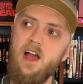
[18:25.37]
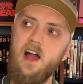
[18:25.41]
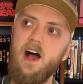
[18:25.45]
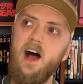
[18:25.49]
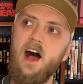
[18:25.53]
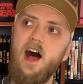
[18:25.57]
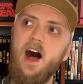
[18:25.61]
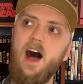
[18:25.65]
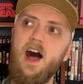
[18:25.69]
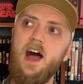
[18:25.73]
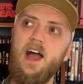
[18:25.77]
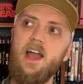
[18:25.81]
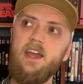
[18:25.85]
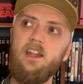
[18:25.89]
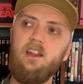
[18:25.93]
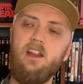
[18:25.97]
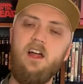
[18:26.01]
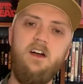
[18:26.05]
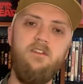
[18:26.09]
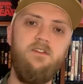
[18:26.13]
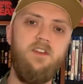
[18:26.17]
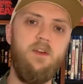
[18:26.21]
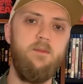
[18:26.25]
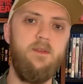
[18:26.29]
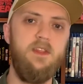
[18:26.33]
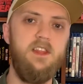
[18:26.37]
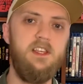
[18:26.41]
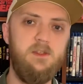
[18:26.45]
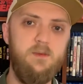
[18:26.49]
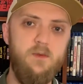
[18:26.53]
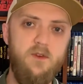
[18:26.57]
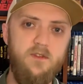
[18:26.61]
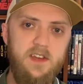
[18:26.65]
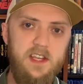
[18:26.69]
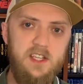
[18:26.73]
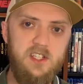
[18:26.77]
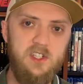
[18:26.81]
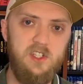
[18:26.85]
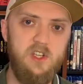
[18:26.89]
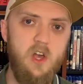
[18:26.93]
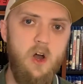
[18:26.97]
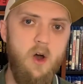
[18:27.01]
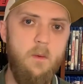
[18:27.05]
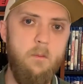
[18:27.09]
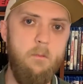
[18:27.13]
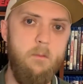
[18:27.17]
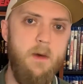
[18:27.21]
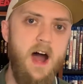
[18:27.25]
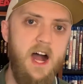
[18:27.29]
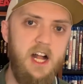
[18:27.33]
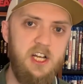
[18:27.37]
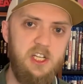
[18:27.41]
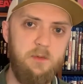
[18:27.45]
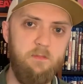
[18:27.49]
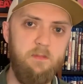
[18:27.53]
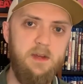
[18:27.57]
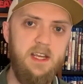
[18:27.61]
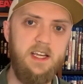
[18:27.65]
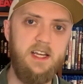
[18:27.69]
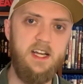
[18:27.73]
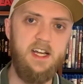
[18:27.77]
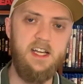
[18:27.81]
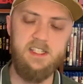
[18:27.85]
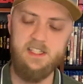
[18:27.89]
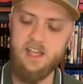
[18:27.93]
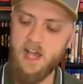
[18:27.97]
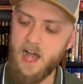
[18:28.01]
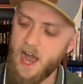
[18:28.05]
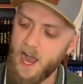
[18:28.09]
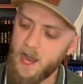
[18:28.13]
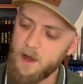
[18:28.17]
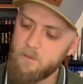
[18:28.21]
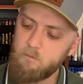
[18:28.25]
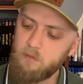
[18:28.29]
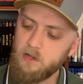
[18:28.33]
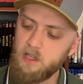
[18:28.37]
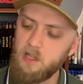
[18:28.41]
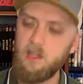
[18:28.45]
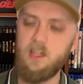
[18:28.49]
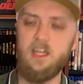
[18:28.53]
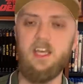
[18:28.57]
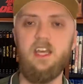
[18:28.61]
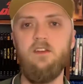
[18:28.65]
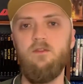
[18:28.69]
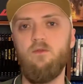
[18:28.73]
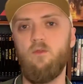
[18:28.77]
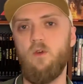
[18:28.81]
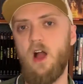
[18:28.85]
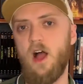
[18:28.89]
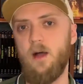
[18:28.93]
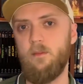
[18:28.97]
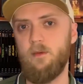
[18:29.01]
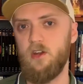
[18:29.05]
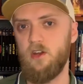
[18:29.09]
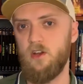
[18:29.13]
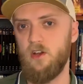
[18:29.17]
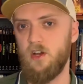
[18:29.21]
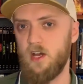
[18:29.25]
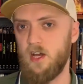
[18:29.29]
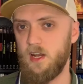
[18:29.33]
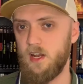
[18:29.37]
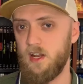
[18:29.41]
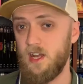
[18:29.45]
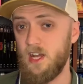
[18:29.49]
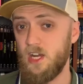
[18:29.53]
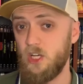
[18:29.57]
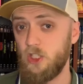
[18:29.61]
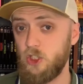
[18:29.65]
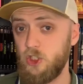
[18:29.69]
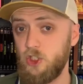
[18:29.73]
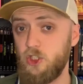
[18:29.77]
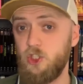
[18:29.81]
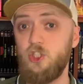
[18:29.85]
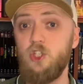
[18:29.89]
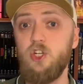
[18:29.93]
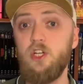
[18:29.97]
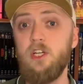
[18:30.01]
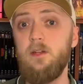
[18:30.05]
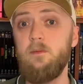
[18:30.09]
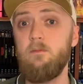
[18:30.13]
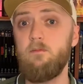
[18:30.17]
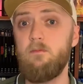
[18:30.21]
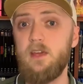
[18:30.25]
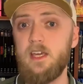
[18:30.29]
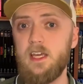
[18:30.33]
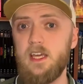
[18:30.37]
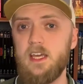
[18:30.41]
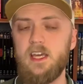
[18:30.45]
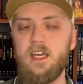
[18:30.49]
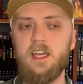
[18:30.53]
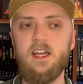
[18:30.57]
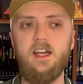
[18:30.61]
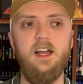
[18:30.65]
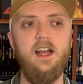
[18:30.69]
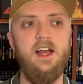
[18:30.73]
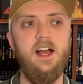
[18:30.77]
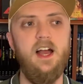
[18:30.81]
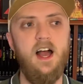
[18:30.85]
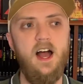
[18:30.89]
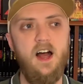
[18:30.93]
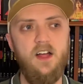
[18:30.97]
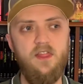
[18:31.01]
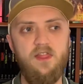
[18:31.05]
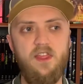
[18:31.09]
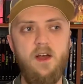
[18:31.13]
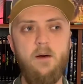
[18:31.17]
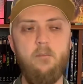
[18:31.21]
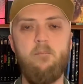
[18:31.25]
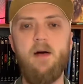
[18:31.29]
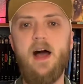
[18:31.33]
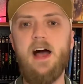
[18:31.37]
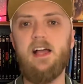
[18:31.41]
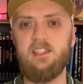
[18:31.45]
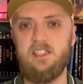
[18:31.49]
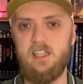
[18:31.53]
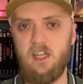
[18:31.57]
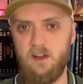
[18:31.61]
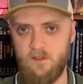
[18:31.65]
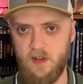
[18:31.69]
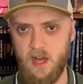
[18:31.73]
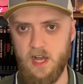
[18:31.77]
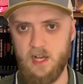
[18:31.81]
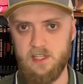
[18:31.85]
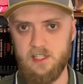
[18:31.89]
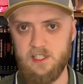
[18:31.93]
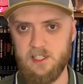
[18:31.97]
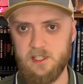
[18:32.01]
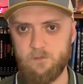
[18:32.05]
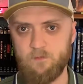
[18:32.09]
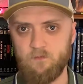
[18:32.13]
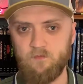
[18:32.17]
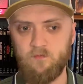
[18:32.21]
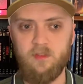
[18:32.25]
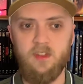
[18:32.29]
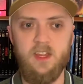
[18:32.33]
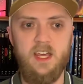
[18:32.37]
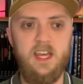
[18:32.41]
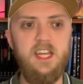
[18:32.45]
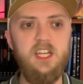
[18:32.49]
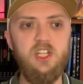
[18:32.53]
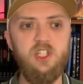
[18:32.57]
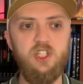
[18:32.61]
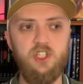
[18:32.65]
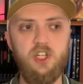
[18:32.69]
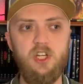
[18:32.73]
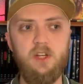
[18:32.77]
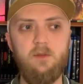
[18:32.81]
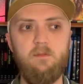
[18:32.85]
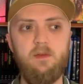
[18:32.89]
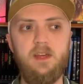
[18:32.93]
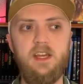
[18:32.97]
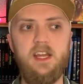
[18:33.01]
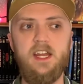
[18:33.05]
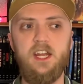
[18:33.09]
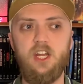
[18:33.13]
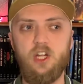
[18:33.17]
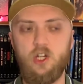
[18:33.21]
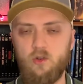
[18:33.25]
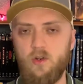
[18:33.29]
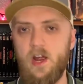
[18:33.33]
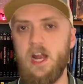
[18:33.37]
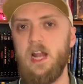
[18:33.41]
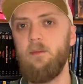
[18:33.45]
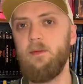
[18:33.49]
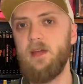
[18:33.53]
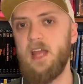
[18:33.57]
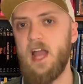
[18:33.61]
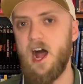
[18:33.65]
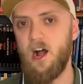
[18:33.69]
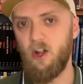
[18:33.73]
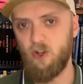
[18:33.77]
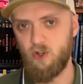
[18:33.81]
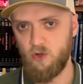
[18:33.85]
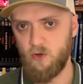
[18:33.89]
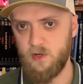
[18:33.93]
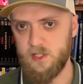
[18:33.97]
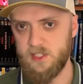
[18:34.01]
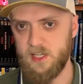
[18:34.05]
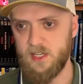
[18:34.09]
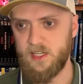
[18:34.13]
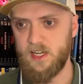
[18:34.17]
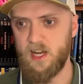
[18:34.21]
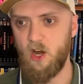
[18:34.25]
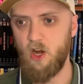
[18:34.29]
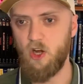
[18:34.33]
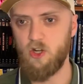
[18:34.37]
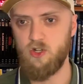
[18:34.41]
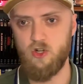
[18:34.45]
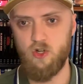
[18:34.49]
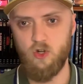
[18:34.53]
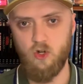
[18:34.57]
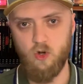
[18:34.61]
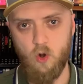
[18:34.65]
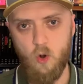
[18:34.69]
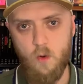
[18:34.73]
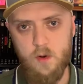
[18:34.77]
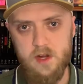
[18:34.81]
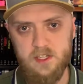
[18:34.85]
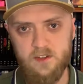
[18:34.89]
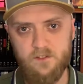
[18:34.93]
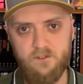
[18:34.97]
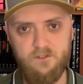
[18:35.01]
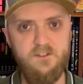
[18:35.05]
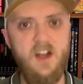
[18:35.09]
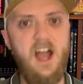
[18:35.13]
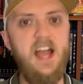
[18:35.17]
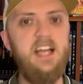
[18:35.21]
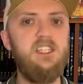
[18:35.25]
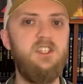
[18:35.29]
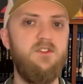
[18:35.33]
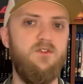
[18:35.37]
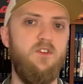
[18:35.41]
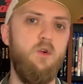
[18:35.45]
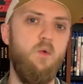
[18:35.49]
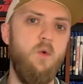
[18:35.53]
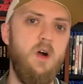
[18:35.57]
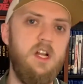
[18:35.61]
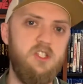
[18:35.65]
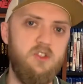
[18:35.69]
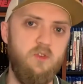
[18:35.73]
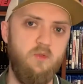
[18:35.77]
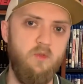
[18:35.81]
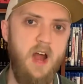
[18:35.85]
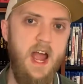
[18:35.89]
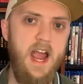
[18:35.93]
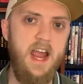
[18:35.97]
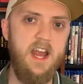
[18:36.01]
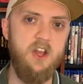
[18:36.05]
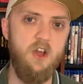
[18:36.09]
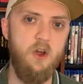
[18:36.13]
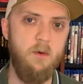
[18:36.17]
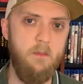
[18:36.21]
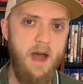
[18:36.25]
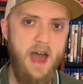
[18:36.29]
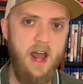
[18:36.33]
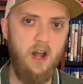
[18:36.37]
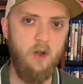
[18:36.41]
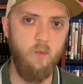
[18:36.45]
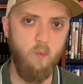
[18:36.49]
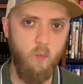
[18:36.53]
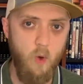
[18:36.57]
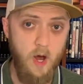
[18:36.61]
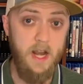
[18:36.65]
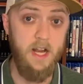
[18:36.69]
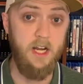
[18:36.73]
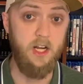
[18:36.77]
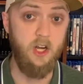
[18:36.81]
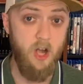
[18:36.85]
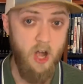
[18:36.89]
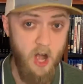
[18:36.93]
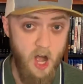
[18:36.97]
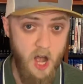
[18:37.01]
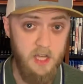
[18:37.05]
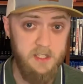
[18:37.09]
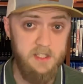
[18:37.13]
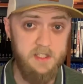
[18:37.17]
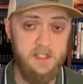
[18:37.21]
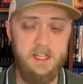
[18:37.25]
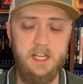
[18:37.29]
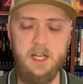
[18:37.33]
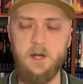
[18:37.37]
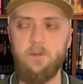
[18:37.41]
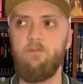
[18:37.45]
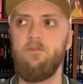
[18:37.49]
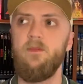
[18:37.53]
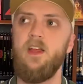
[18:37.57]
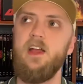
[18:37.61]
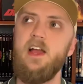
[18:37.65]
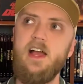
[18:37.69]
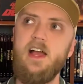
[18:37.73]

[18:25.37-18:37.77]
I love him in this movie so much because I believe Robin Hood should be the best of us. He should be an incredibly altruistic character who always fights for what's right, no matter what it costs him.